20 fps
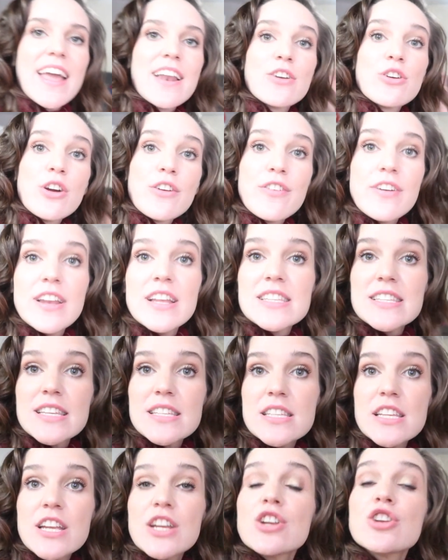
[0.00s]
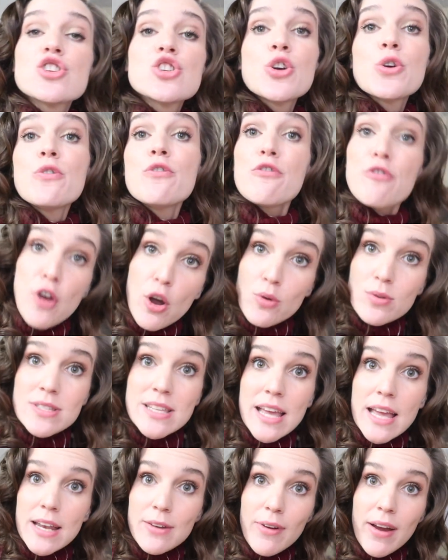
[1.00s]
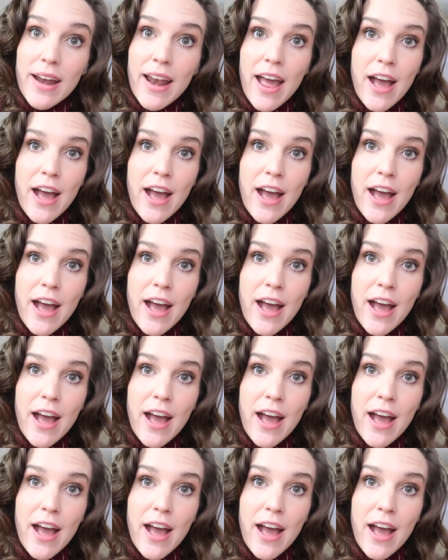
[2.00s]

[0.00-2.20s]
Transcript: And Griffin is listening to Frozen right